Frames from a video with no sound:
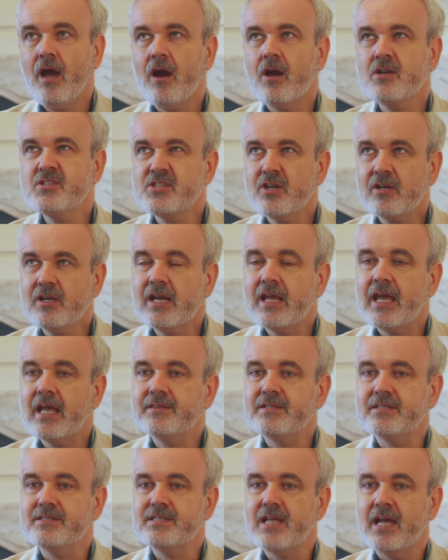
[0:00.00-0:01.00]
or certainly
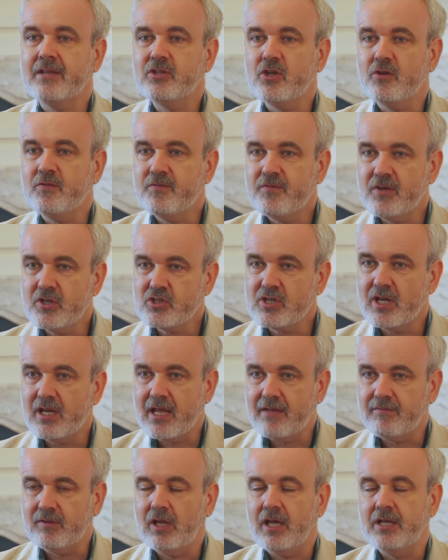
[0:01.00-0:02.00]
at the official
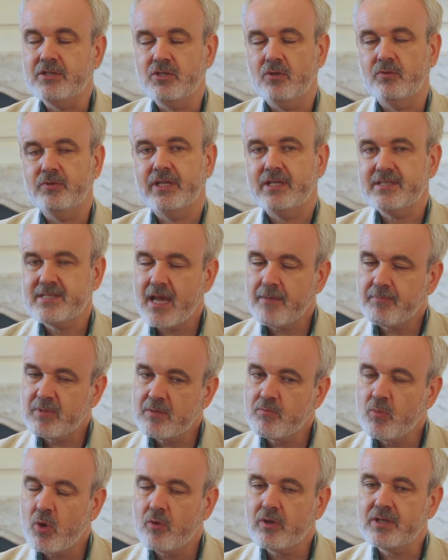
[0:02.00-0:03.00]
level, I don't think. It's
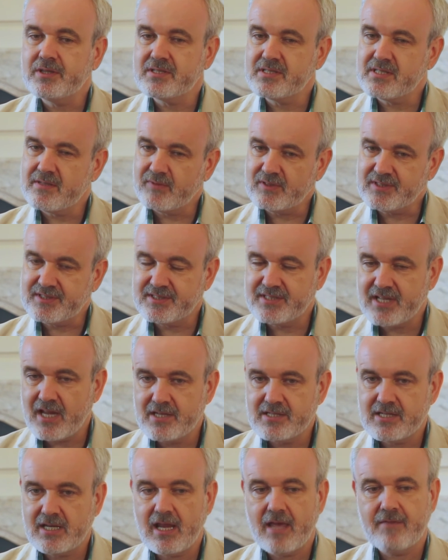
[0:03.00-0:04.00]
happening more at the civil
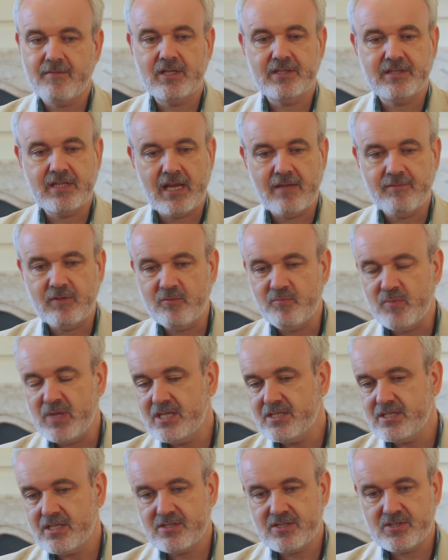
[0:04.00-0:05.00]
society level, at the level of
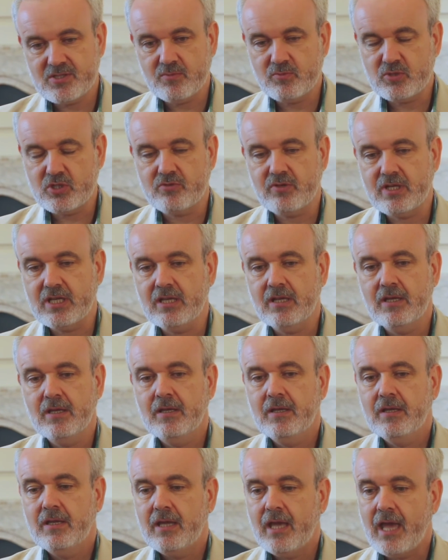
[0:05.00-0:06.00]
media to some degree,
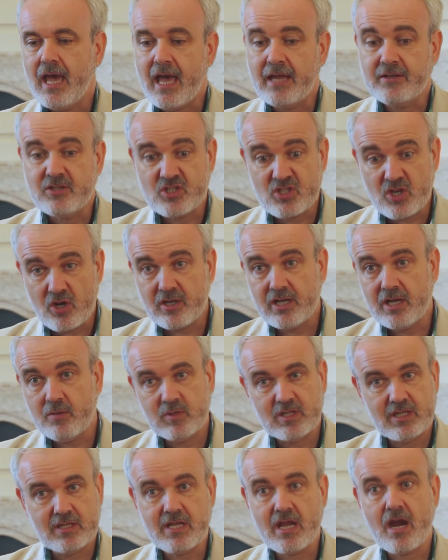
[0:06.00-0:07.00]
and certainly
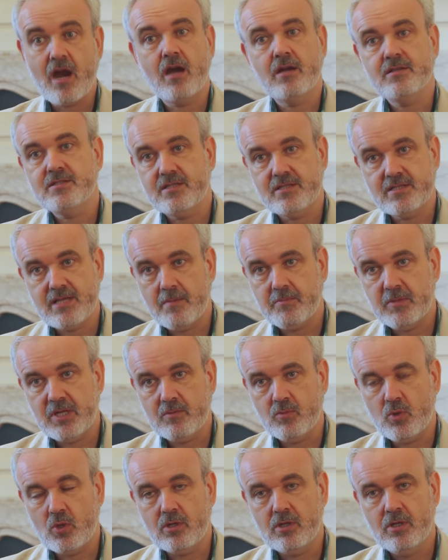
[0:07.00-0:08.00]
within the arts it's
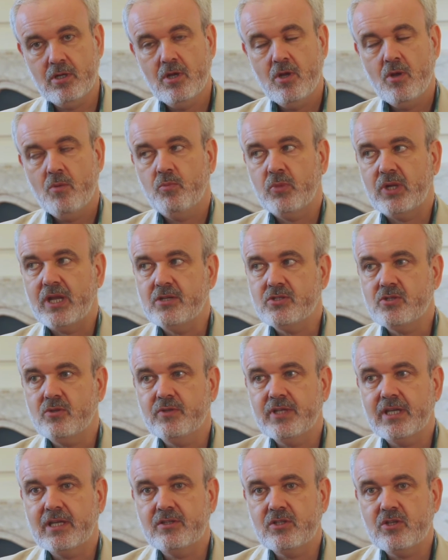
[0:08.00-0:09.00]
happening more. But I
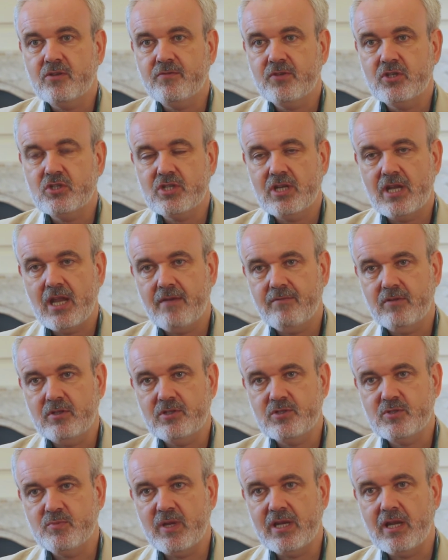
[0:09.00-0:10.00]
don't think at the official level
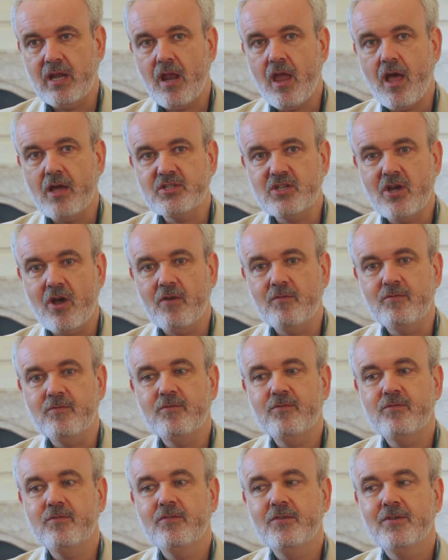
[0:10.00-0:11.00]
there's been a lot
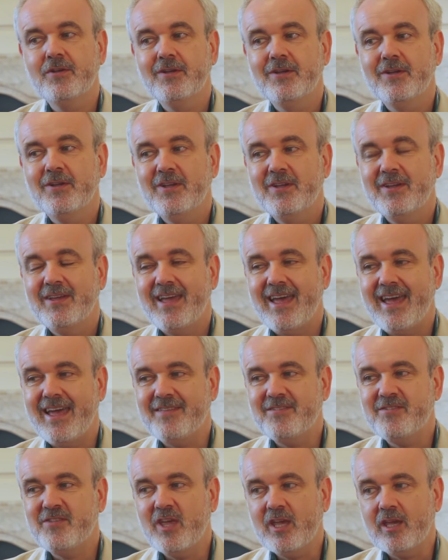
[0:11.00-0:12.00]
of
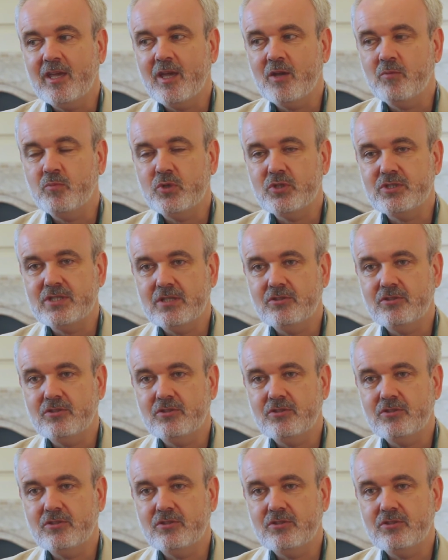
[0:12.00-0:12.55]
thinking put